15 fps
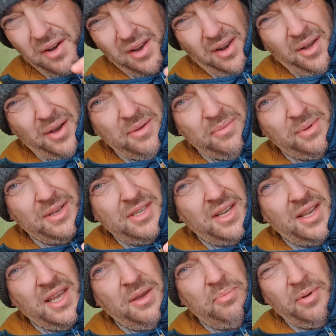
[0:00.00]
a lot in my
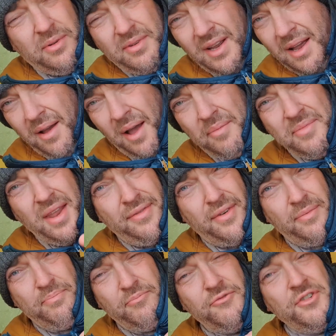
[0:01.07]
sleep. I'm never
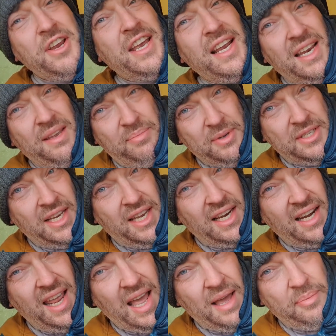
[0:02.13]
really
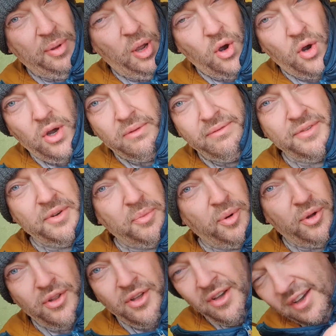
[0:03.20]
particularly happy or
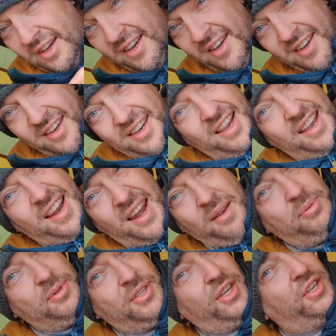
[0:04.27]
comfortable in any
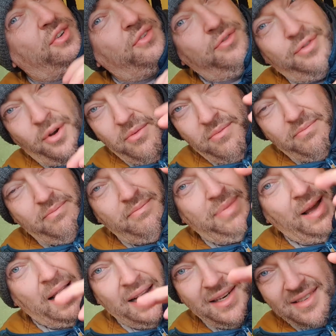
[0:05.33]
position, front,
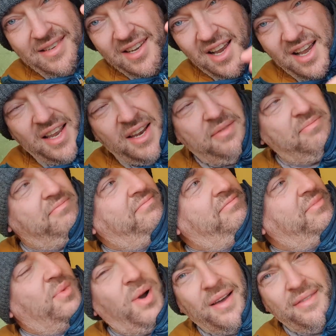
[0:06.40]
back, side,
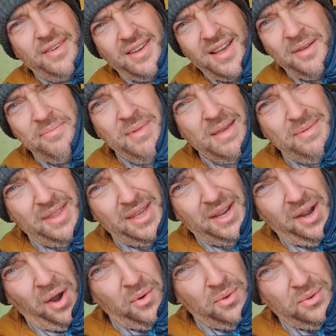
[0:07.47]
whatever, and maybe the
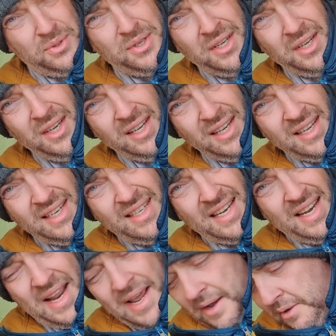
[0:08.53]
cold
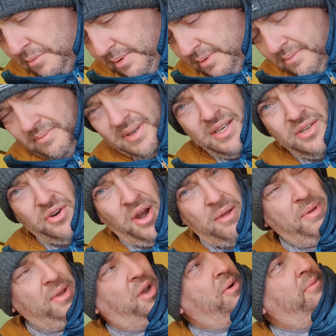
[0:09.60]
didn't help me to try
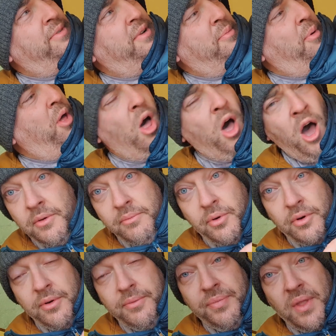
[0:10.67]
and be comfortable.
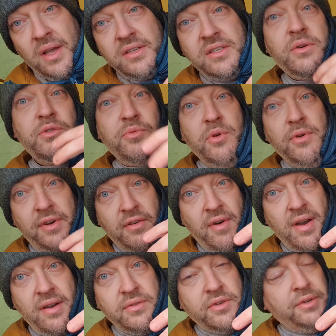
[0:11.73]
But as I was moving
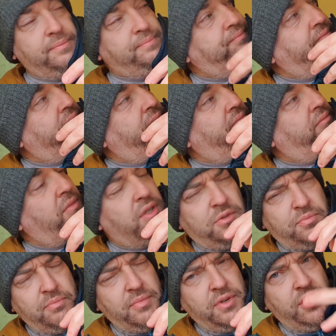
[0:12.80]
around
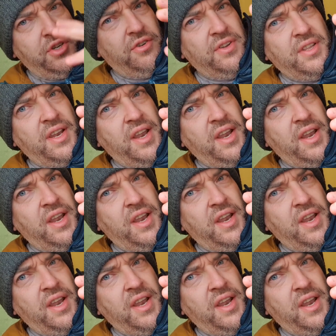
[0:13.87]
during the